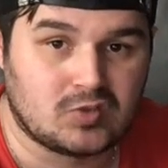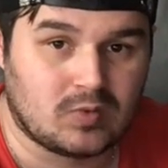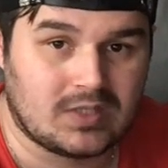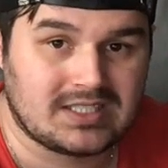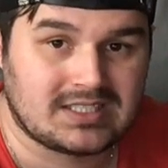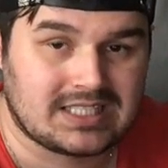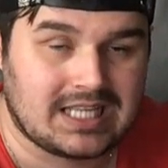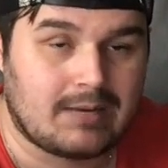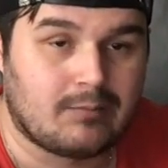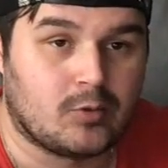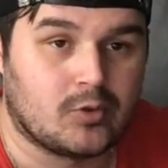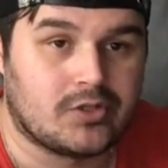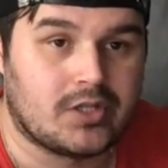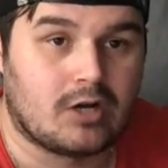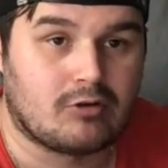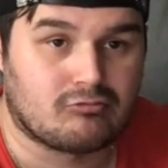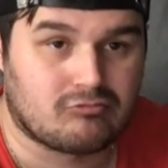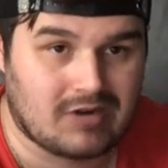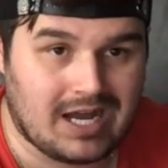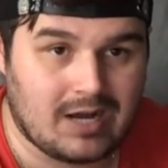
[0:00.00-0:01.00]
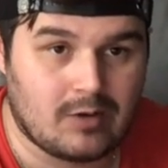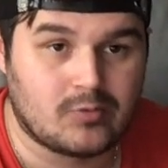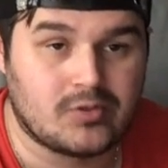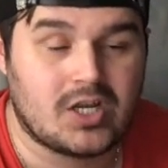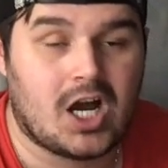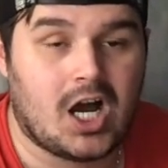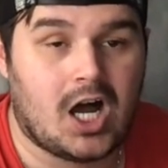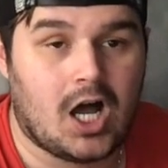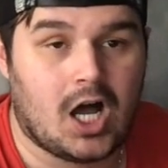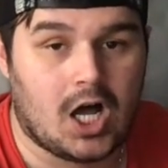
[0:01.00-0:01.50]
West Ham want around
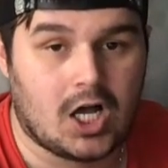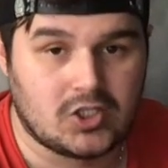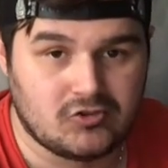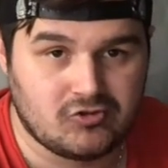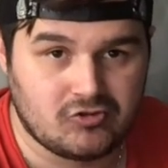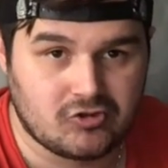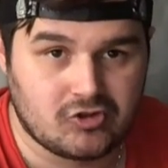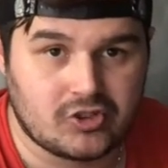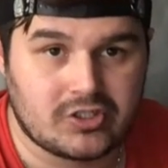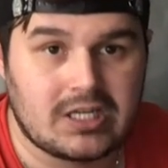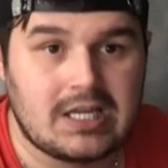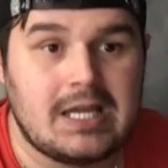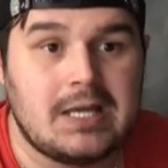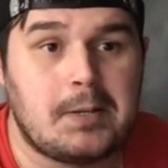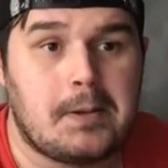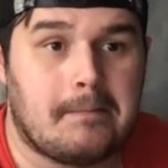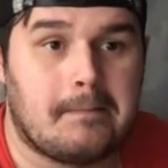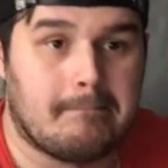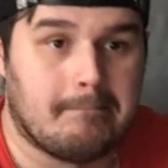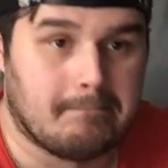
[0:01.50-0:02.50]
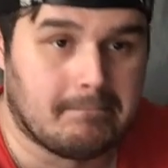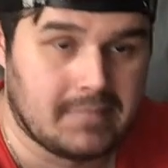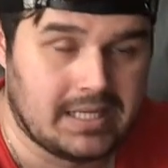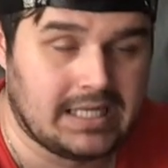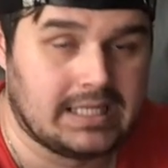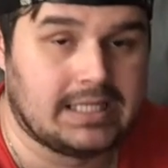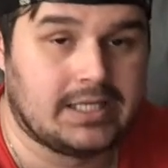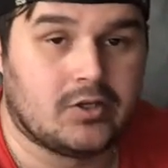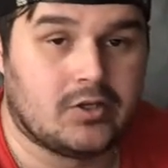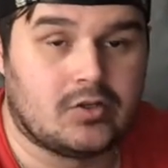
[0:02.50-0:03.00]
100
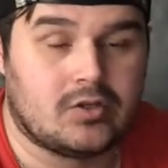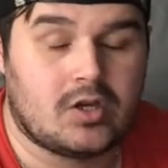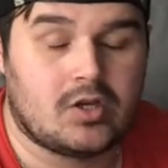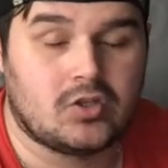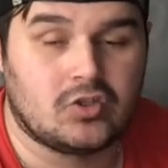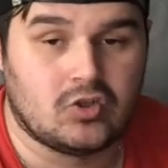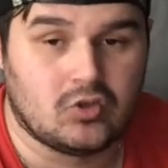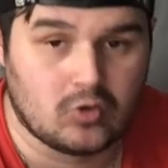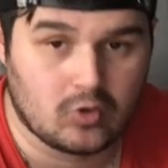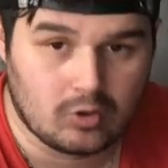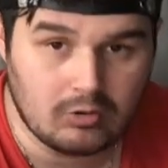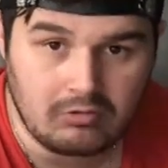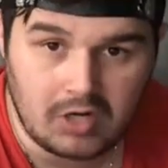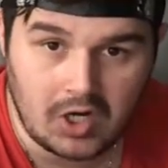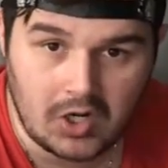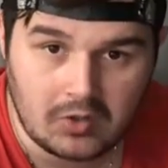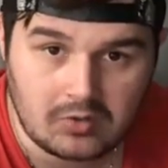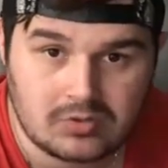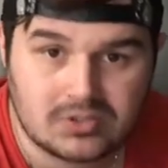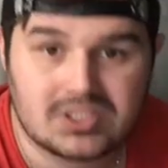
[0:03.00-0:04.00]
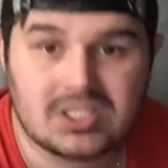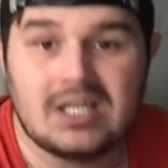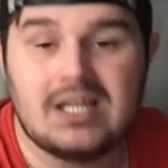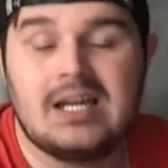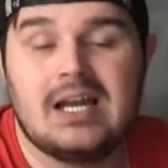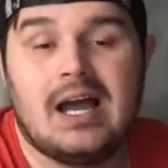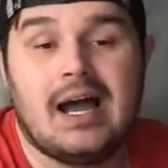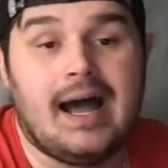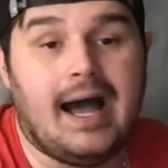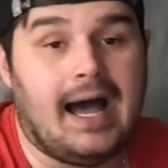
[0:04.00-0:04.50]
million euros
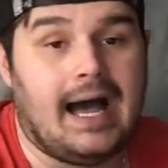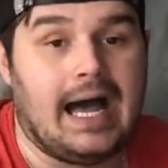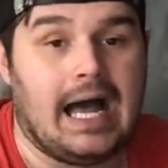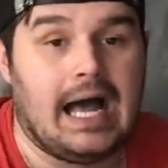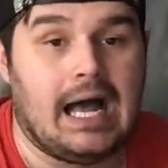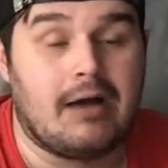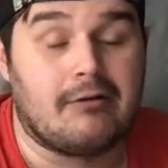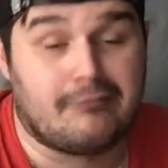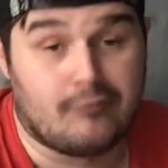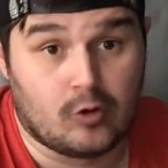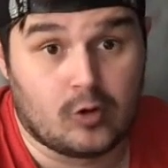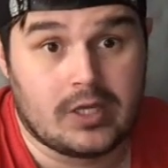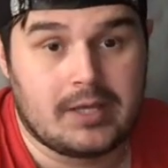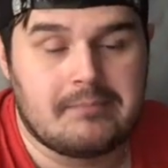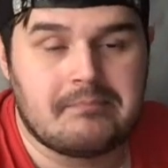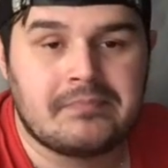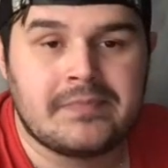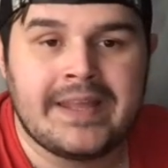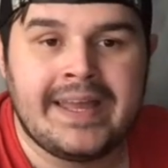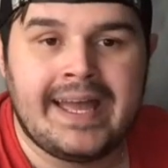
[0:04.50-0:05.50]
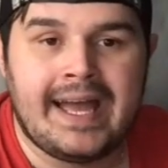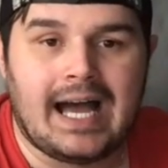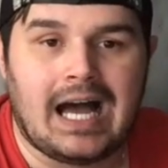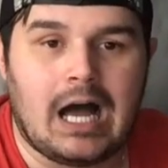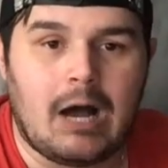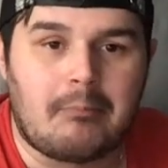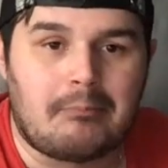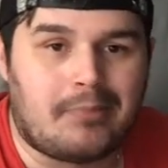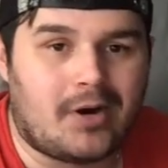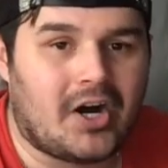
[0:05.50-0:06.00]
for him.
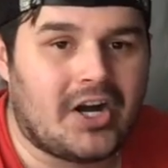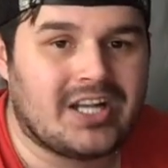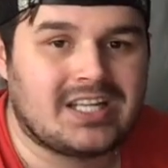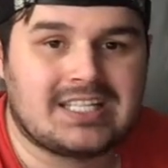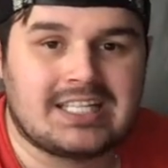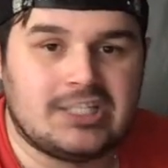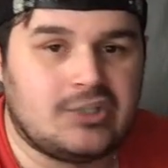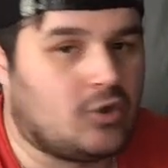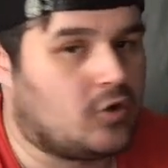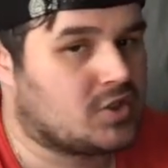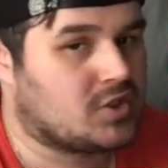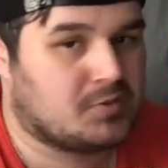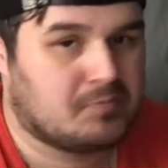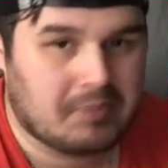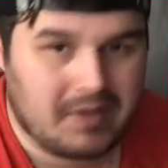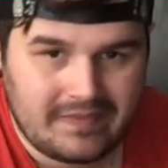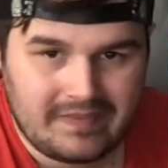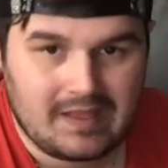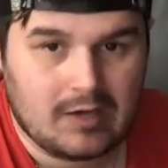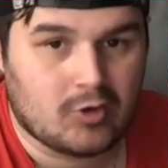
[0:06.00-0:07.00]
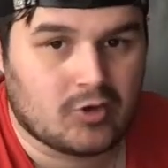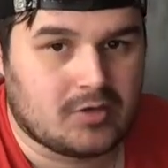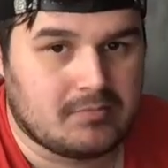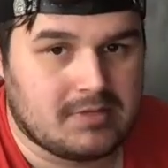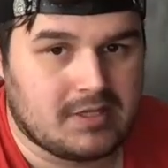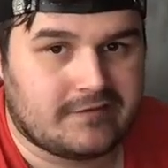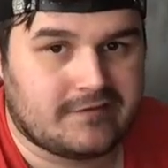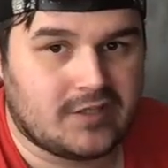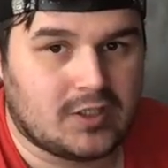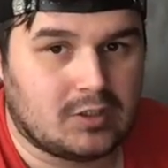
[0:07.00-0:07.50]
Bayern cannot spend that on a
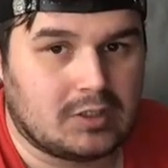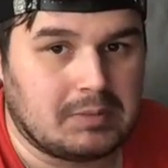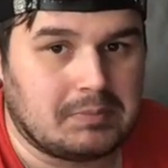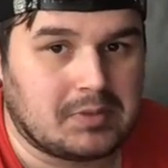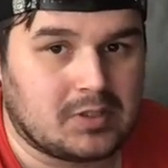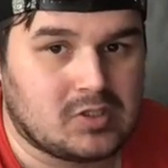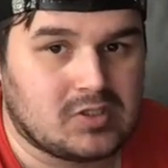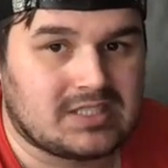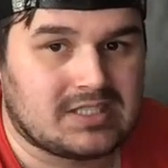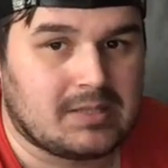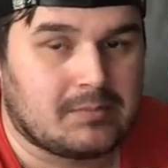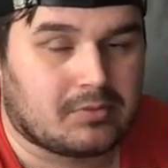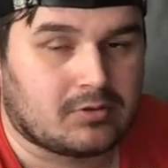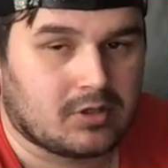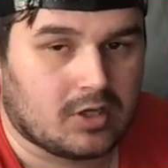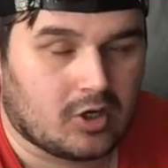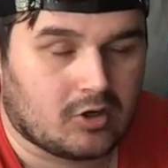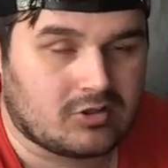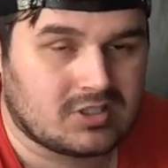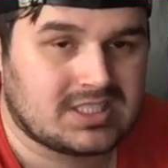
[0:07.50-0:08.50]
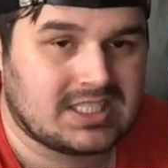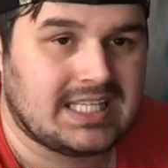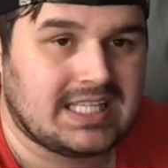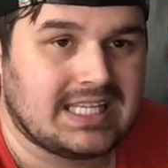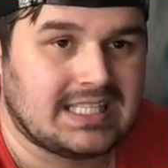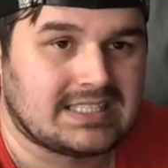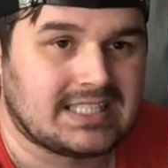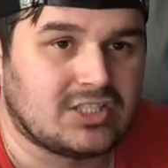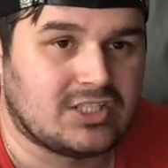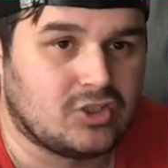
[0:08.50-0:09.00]
midfielder because their priority
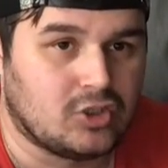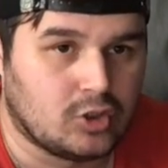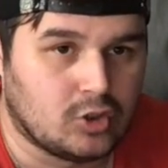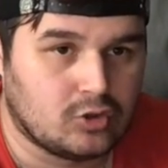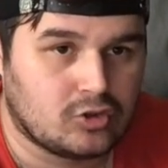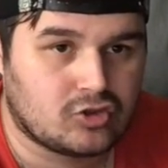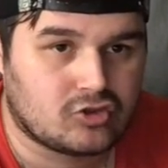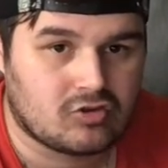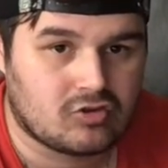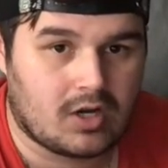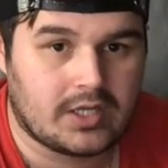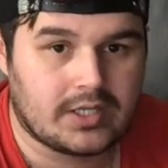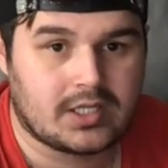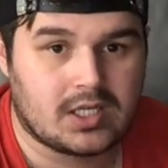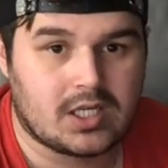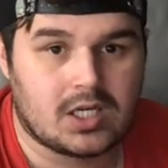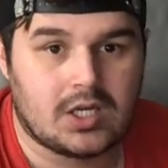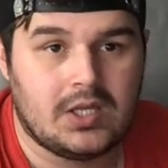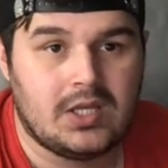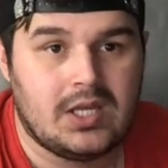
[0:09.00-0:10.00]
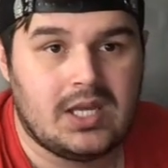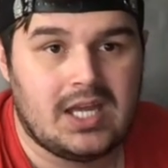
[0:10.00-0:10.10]
is a new striker